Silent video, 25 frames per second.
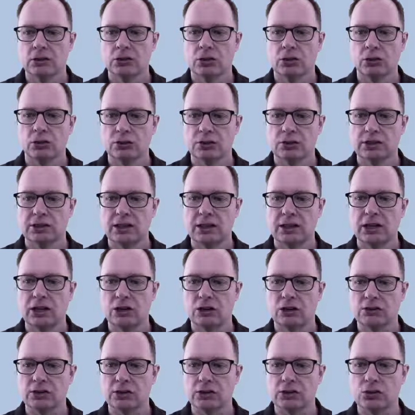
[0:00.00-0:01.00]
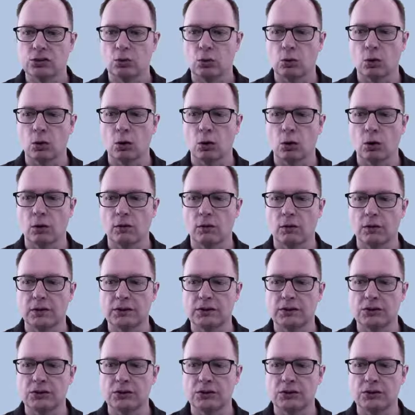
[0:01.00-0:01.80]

So you'll see here as I scroll over,